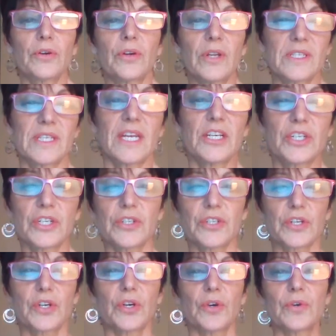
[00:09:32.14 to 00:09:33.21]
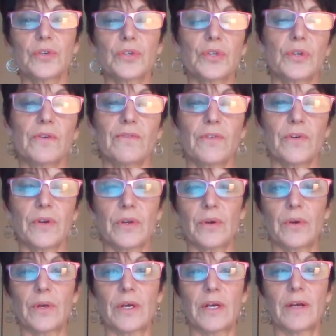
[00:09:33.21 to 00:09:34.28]
Organization is a current term for
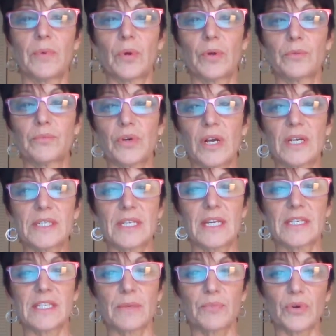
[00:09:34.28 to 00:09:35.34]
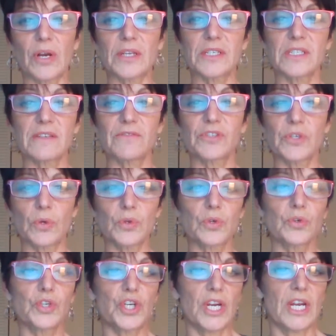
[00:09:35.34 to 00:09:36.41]
an old process, the process of
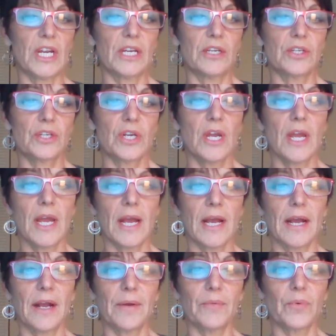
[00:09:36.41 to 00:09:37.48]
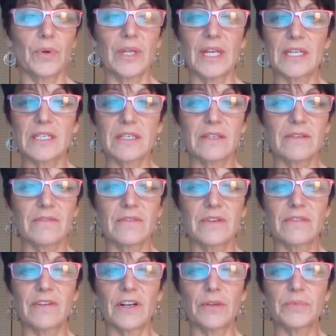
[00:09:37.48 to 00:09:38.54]
social change, where less
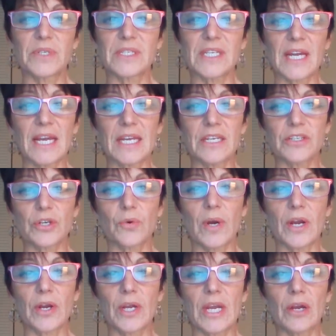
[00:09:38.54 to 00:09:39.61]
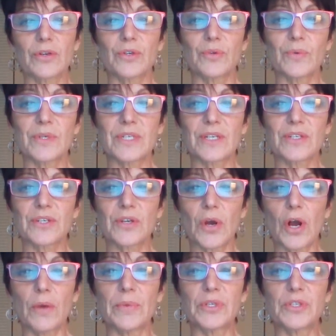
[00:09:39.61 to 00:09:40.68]
developed societies acquire characteristics
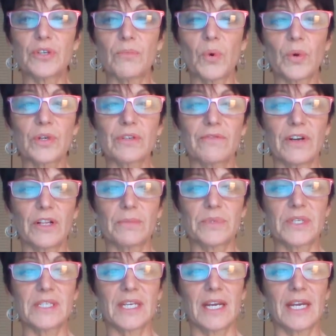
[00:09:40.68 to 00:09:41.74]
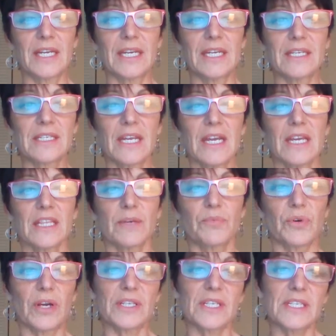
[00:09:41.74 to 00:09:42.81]
common to more developed societies. The
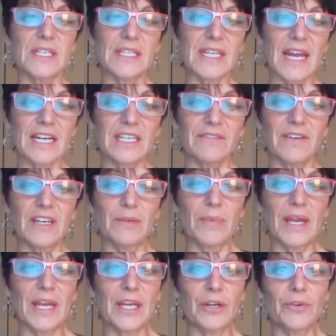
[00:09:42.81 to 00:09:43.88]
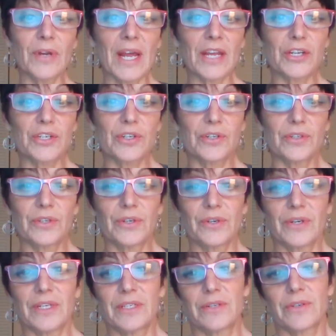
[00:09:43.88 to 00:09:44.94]
process is activated by international
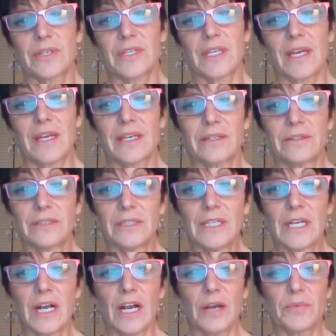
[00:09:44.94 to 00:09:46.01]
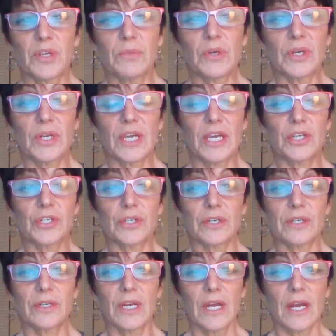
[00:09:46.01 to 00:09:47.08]
or intersocietal
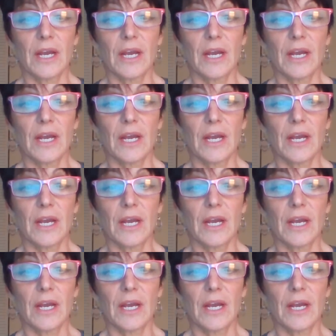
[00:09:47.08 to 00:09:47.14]
communication.